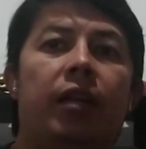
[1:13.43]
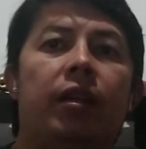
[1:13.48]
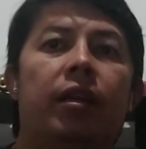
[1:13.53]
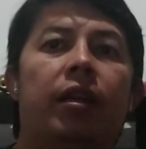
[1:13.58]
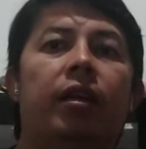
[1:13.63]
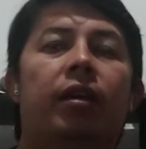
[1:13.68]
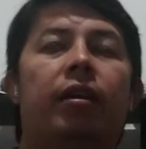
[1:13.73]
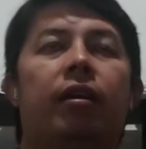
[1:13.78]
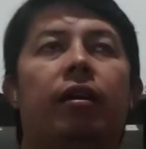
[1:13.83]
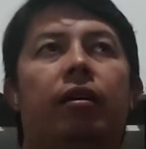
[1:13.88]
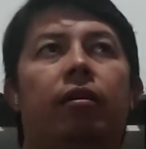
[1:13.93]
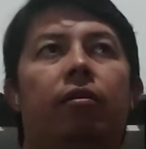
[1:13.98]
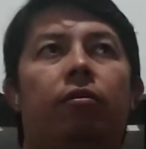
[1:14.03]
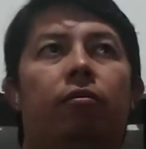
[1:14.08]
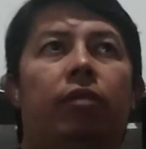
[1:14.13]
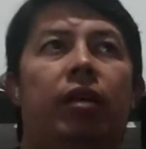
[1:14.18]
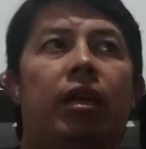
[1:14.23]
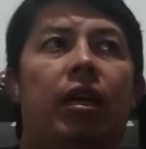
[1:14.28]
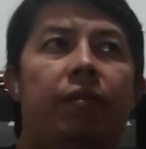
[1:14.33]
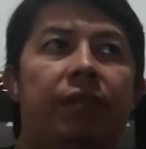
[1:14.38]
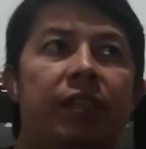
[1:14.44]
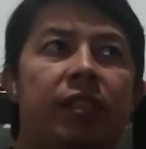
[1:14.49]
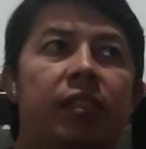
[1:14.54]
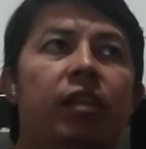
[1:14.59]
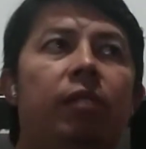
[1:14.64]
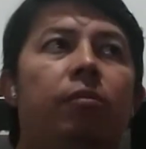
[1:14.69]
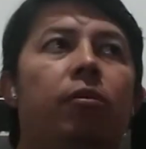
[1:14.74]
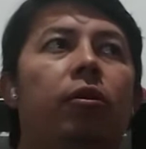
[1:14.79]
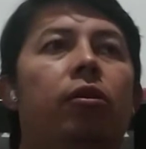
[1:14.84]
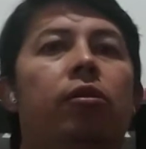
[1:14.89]
Like we have a
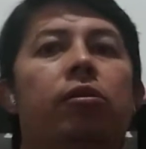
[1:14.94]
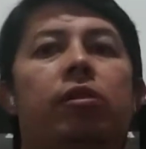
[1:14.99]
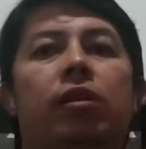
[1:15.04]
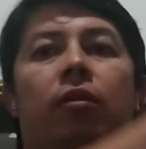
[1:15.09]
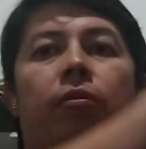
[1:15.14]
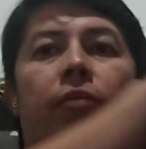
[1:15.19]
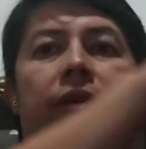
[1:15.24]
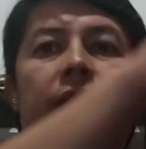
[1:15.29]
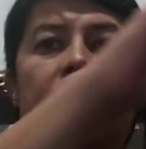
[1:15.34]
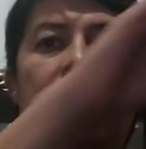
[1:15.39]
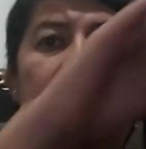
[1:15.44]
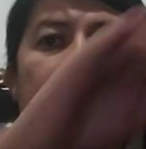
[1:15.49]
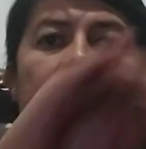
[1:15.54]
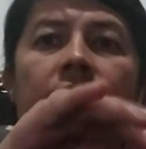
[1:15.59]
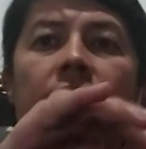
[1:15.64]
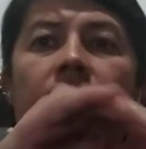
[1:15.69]
stimulus and we get